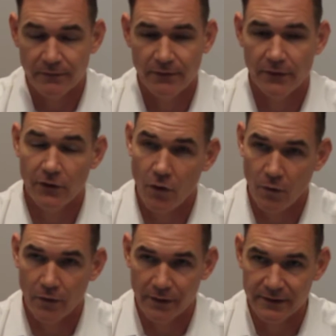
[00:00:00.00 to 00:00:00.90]
The
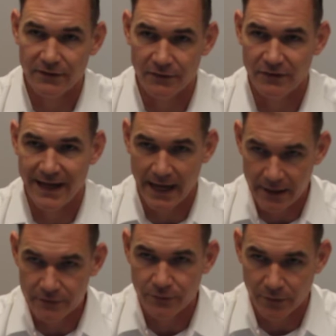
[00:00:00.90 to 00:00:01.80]
Corps does an
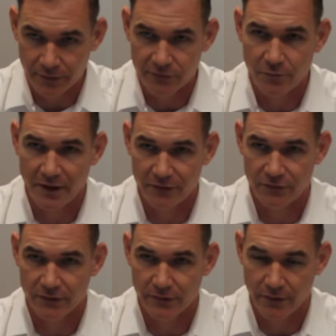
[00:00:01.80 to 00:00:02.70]
annual
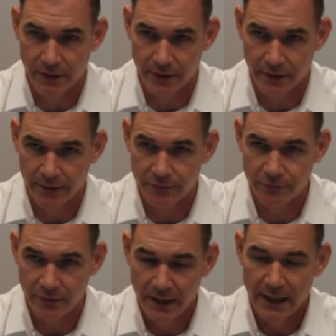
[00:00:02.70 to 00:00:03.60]
inspection on
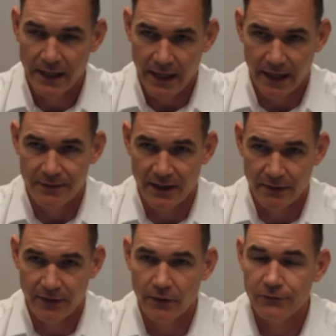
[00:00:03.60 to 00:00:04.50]
us, and then
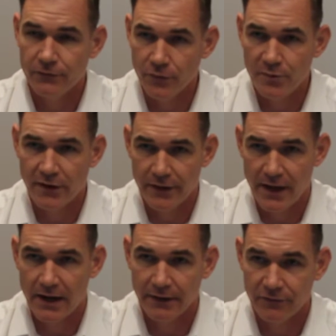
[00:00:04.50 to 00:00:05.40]
they also do
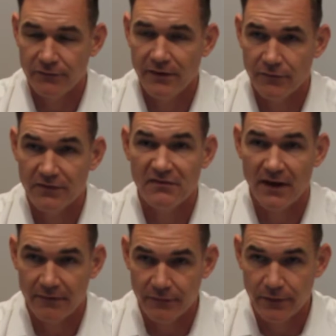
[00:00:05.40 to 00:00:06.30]
periodics of every
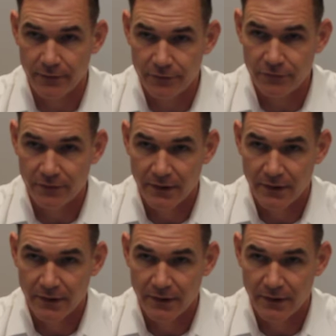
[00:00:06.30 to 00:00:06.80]
5 years.